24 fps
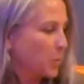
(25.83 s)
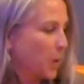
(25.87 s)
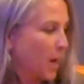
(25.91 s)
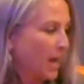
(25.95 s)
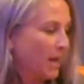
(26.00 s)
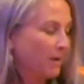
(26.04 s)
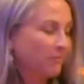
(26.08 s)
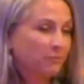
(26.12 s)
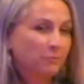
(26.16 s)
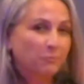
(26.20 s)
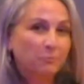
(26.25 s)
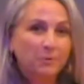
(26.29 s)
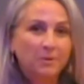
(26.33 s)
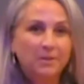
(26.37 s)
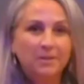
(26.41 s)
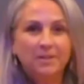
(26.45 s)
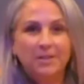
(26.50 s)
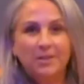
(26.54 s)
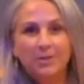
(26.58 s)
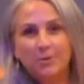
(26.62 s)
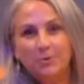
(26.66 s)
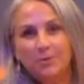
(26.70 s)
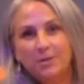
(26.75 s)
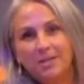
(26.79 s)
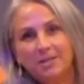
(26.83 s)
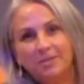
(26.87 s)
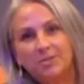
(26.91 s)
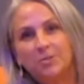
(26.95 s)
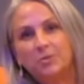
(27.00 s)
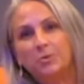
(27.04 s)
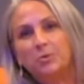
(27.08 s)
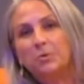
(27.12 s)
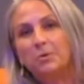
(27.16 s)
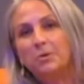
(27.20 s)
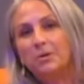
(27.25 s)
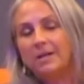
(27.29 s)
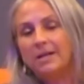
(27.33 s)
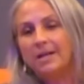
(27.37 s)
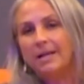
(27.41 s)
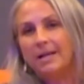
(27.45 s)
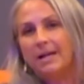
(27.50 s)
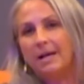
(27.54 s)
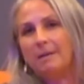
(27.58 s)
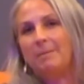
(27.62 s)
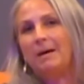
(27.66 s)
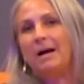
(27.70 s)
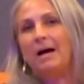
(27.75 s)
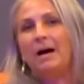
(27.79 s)
I have a really unique story
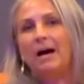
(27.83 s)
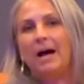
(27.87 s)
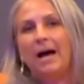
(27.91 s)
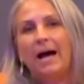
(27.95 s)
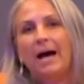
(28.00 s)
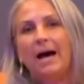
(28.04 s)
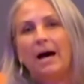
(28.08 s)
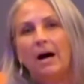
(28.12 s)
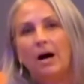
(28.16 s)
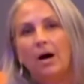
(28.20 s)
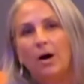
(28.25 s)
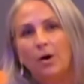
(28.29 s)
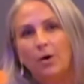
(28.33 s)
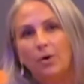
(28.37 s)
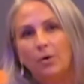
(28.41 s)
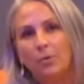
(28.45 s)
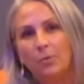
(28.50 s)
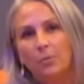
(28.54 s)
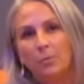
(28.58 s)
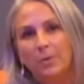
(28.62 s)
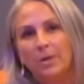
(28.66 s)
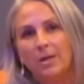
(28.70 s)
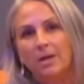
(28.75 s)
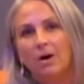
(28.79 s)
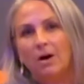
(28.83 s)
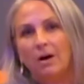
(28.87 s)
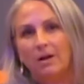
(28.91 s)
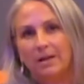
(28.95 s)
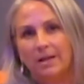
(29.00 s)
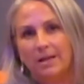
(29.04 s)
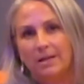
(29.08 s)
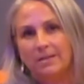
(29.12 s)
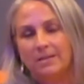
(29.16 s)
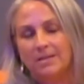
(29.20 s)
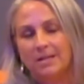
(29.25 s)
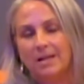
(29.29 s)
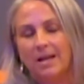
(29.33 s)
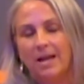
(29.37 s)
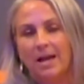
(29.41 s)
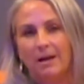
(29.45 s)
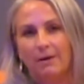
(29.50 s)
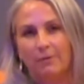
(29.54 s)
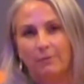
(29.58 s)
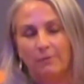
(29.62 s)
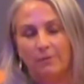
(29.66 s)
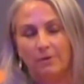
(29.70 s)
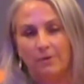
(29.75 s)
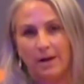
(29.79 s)
about how we all ended
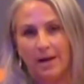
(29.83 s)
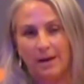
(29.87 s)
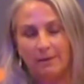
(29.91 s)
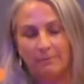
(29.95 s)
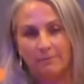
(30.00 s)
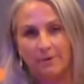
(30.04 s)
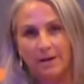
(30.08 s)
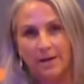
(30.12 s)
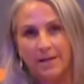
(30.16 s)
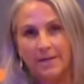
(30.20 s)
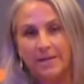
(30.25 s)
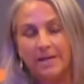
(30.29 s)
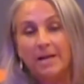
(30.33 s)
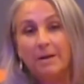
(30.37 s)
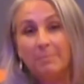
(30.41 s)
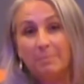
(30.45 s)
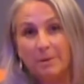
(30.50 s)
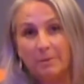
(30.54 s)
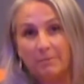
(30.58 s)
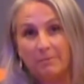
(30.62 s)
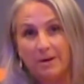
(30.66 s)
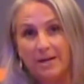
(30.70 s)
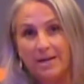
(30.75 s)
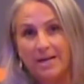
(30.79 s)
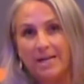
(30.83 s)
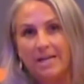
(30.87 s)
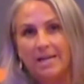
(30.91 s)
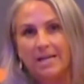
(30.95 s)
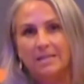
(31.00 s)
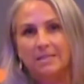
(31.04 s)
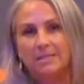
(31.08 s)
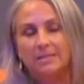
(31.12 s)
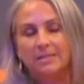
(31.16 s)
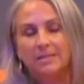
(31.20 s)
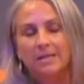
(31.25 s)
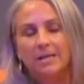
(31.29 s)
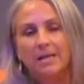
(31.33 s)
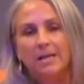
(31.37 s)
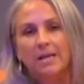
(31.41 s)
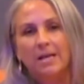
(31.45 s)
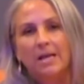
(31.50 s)
up at Radius.